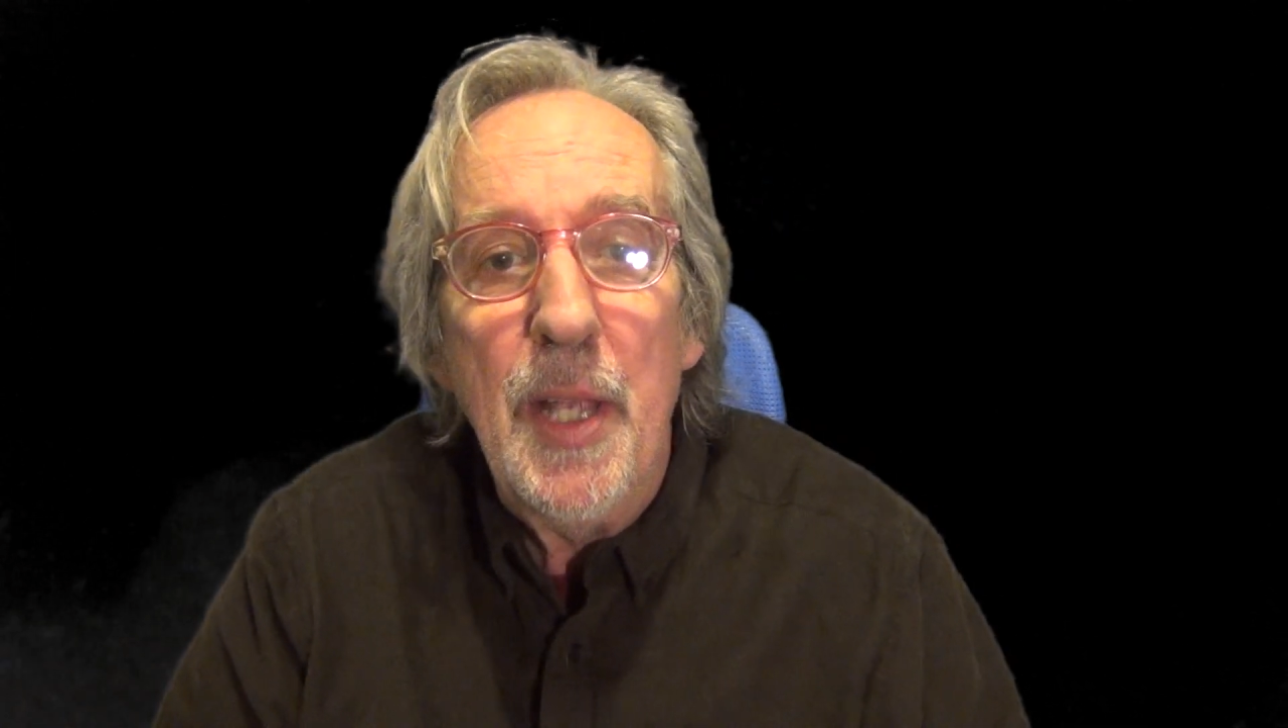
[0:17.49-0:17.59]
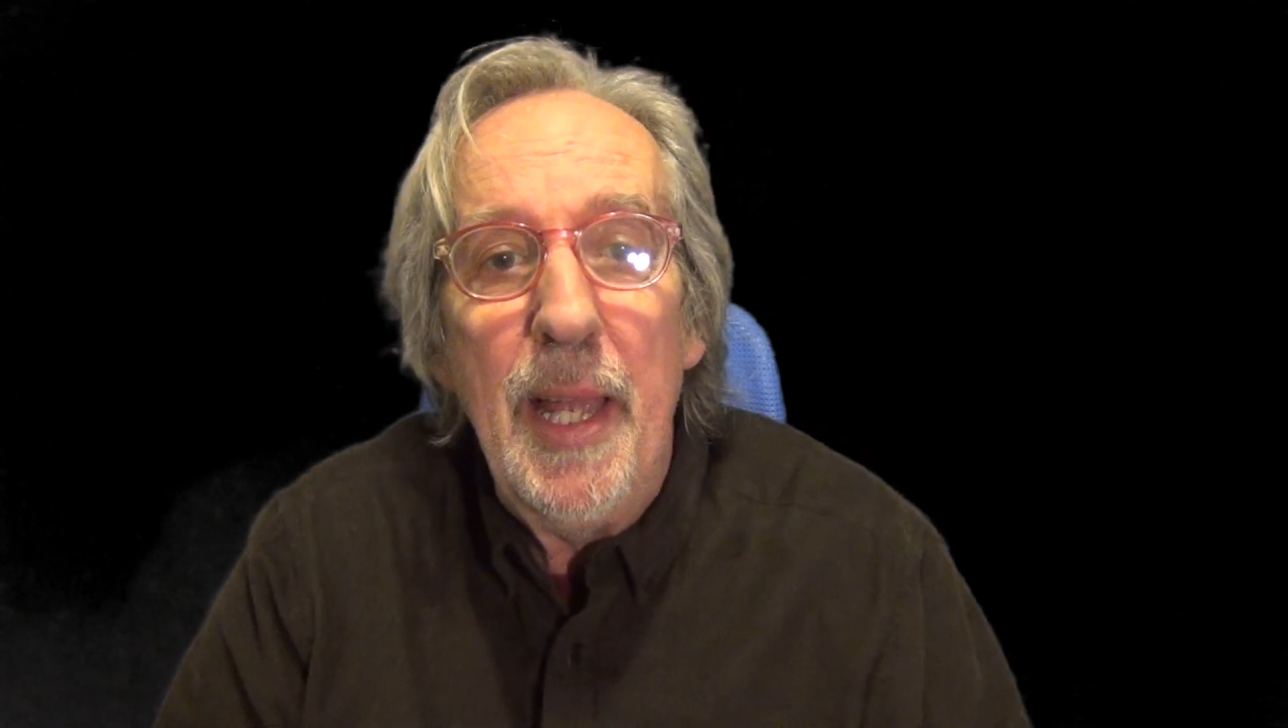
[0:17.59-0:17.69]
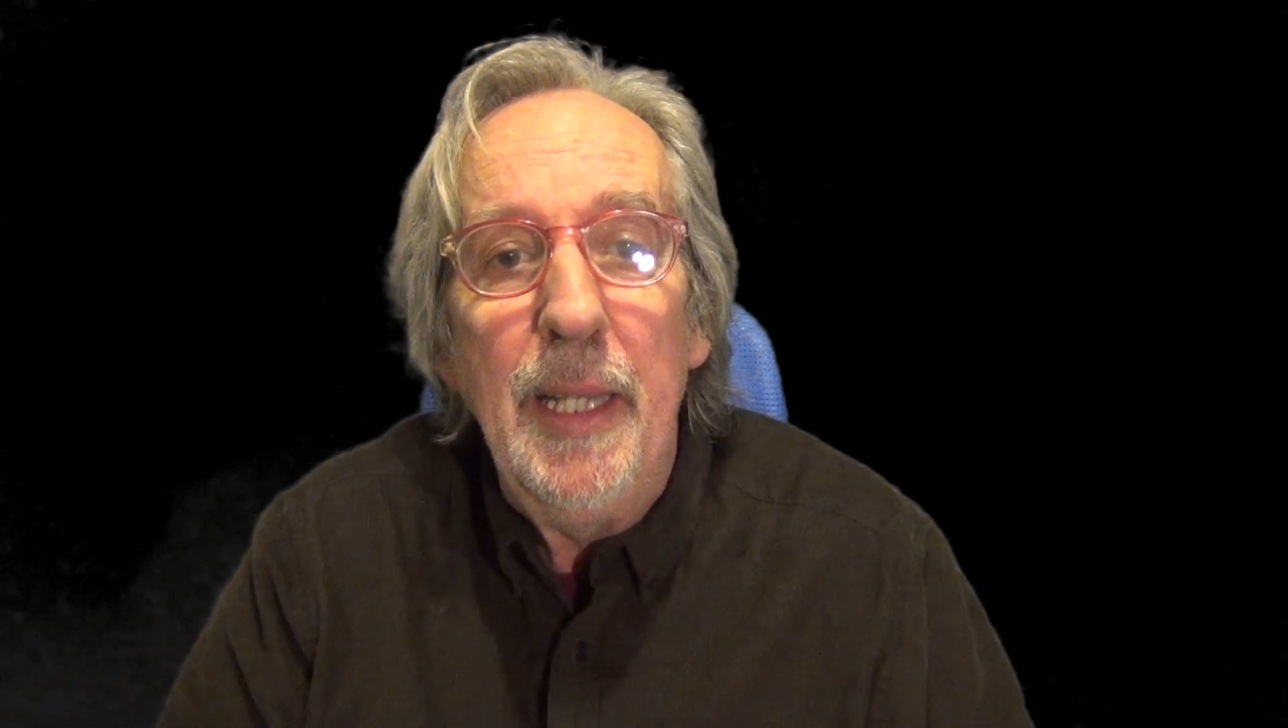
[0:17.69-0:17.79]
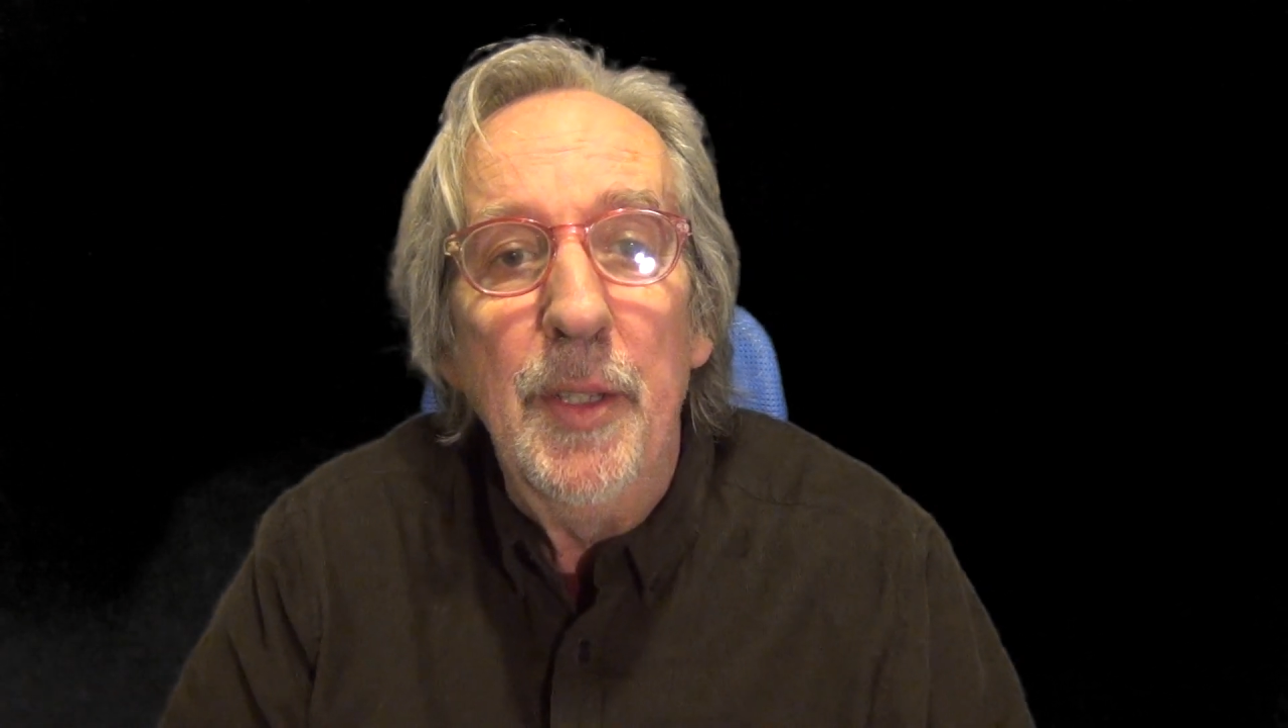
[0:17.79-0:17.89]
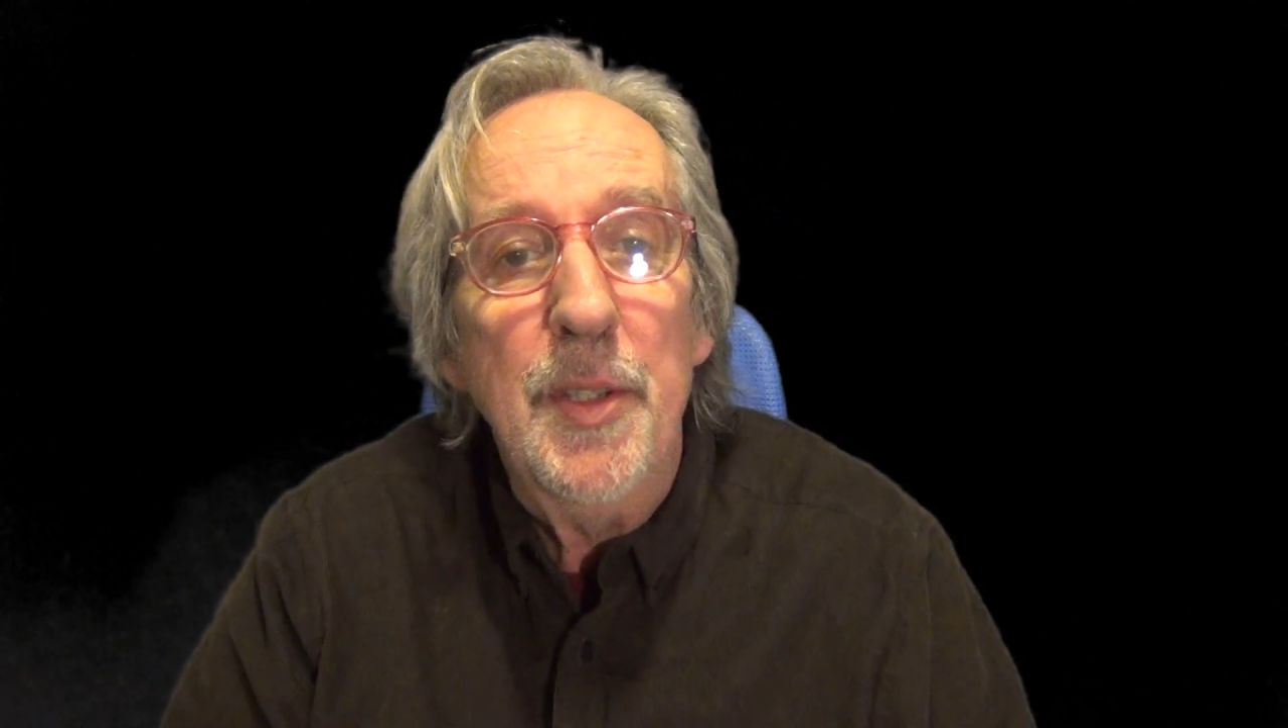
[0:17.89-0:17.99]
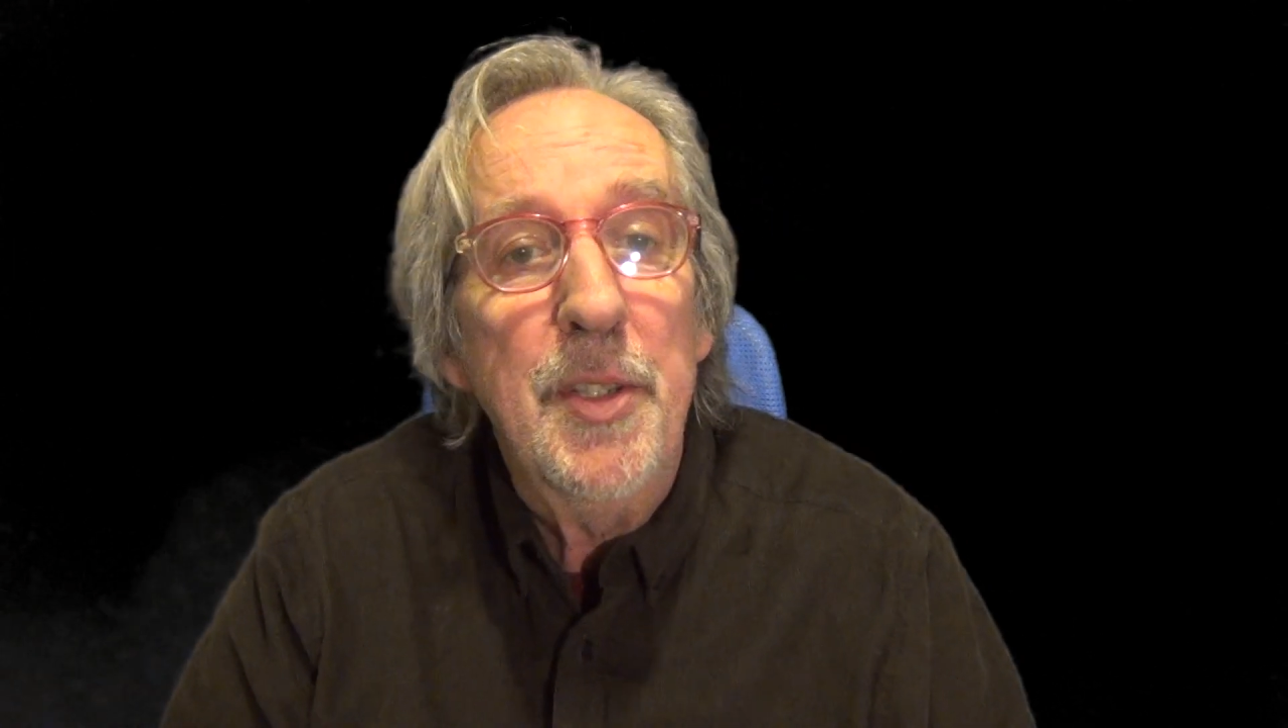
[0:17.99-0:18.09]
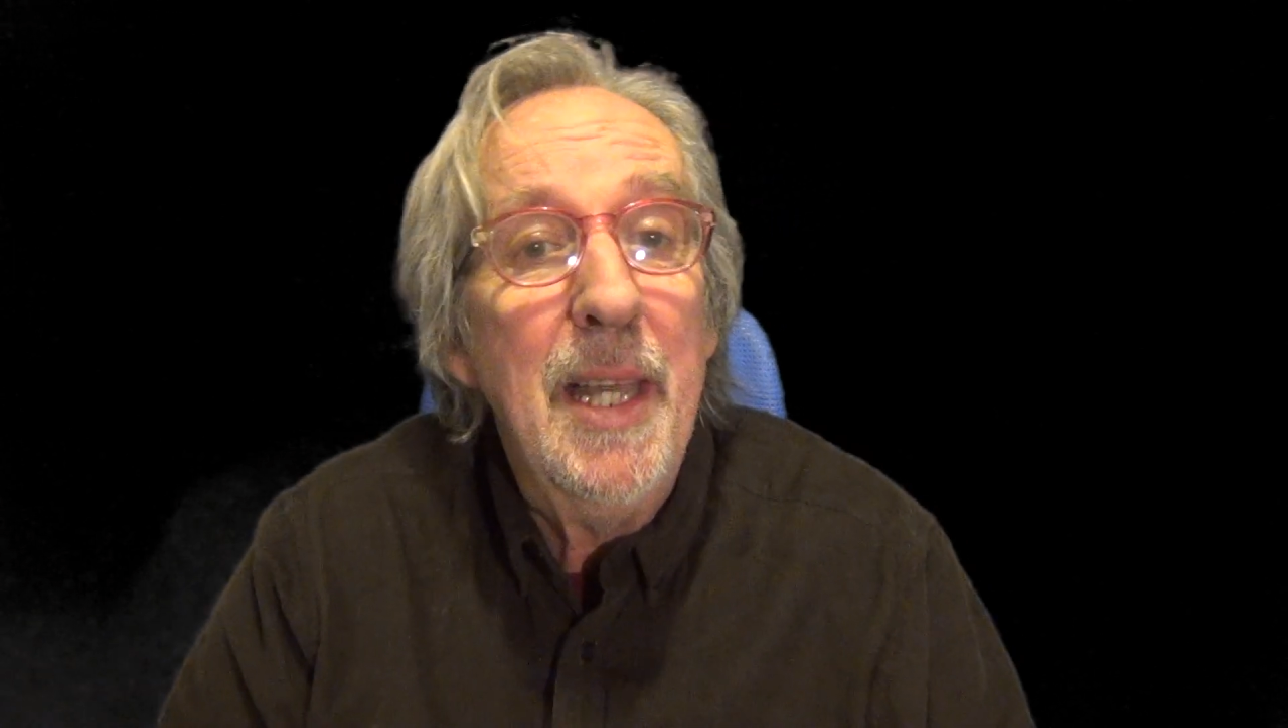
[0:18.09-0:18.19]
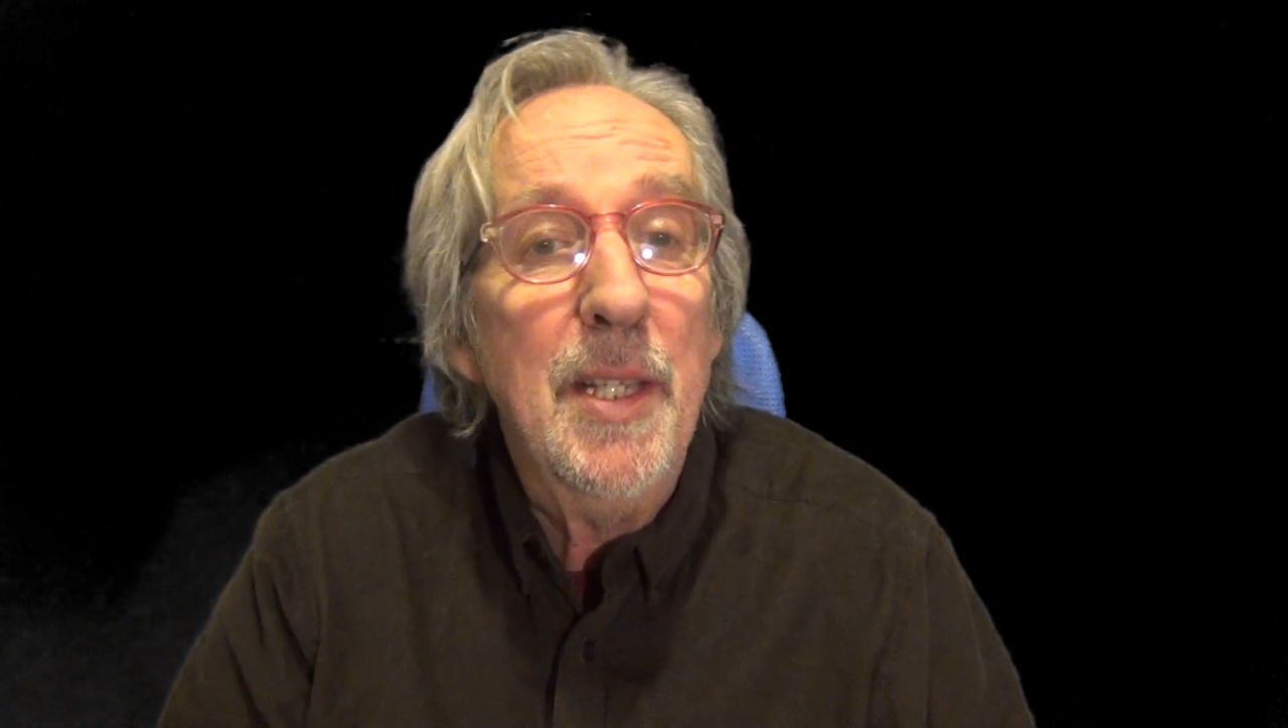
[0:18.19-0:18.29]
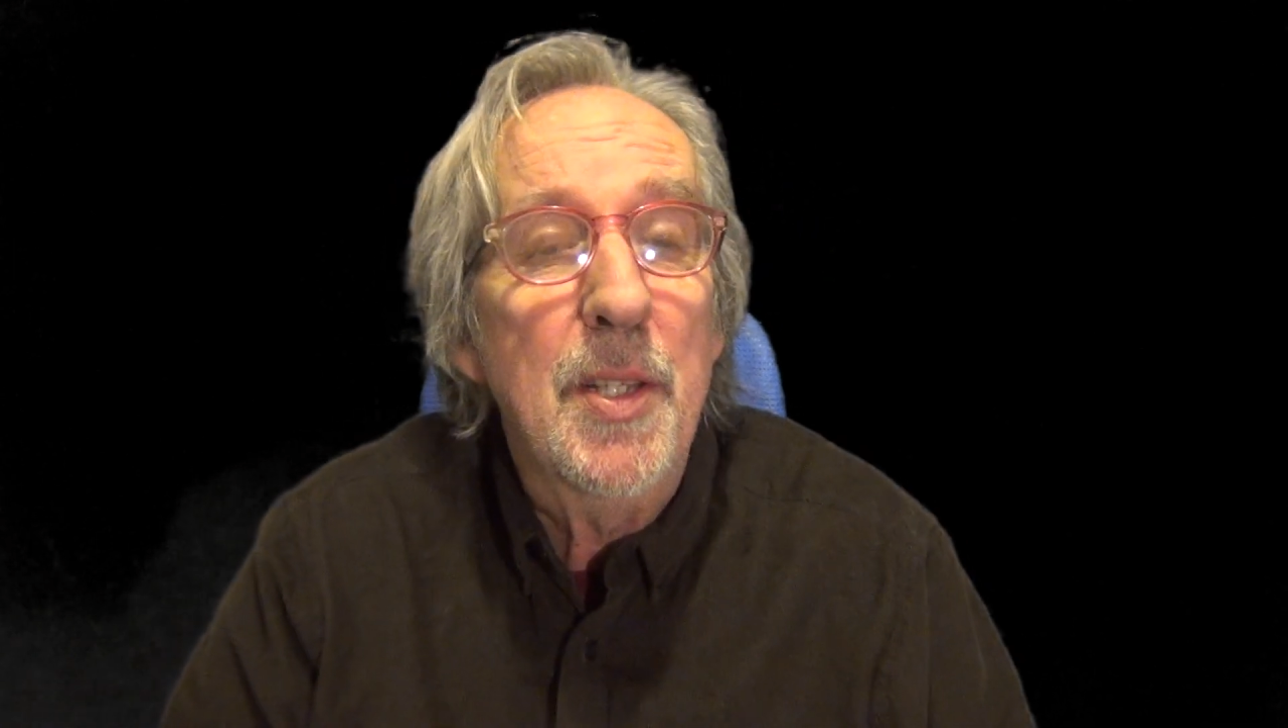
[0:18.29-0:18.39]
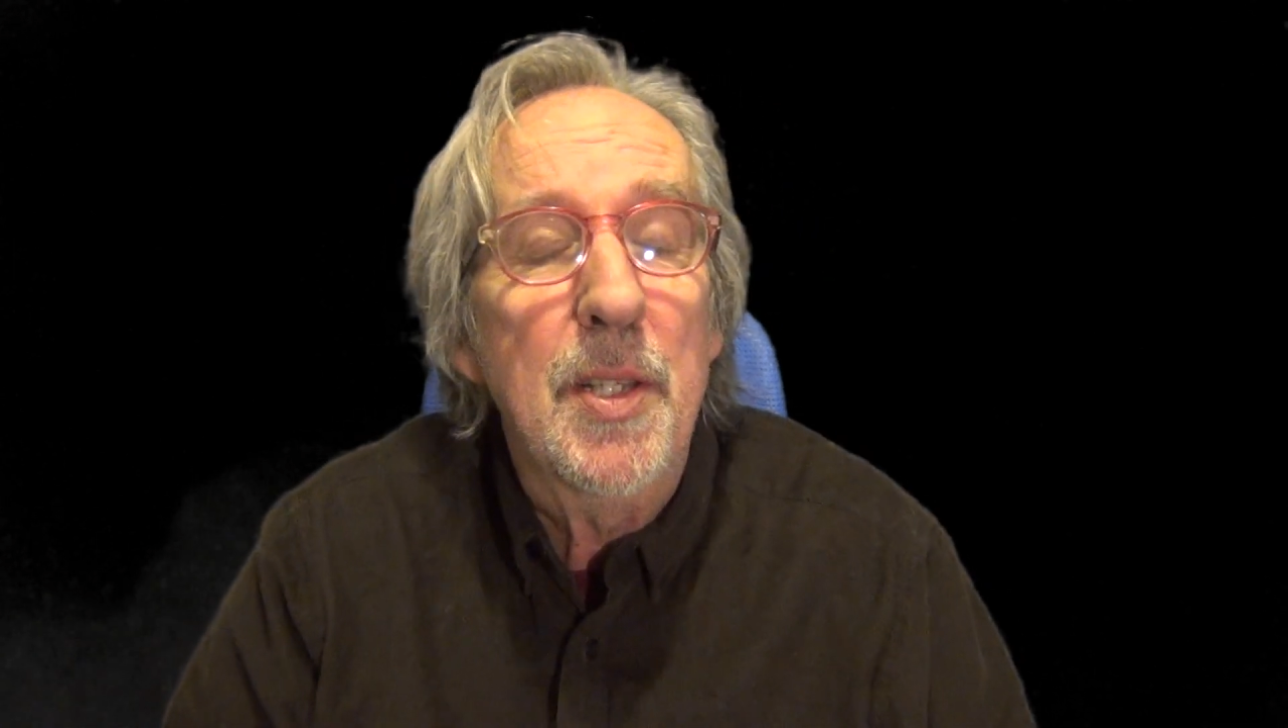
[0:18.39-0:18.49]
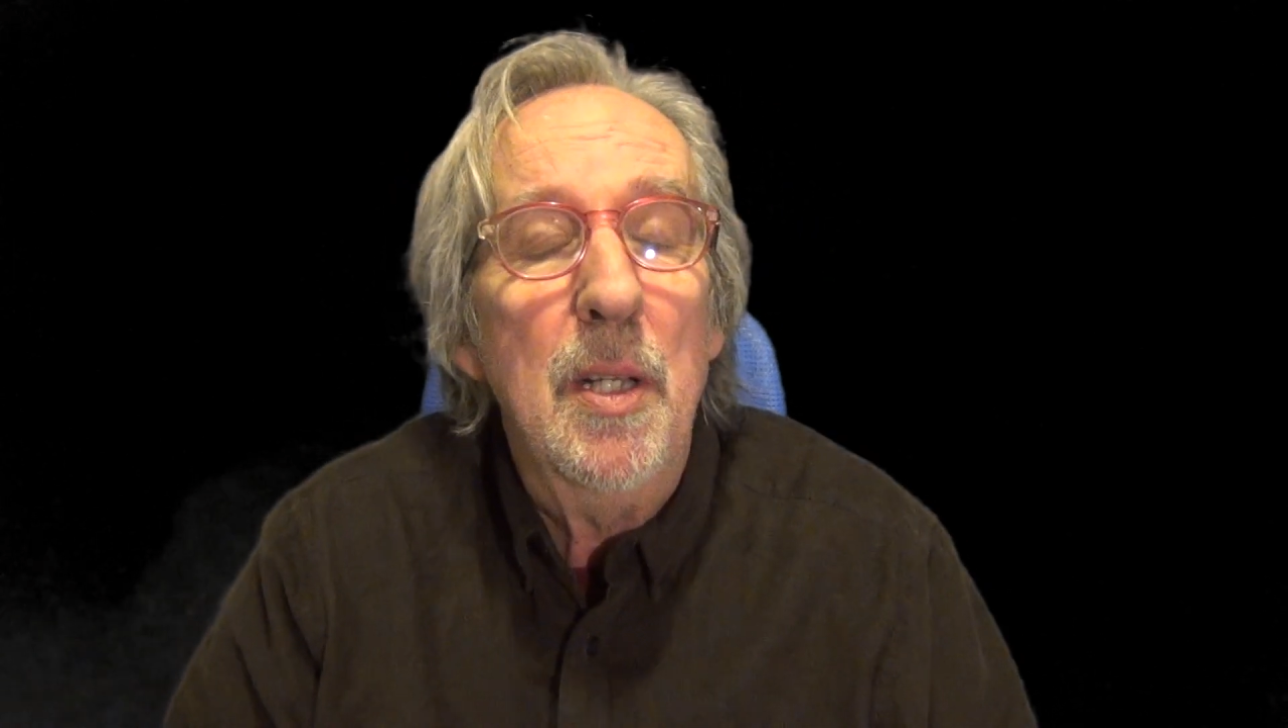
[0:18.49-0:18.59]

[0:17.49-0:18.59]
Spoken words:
and tests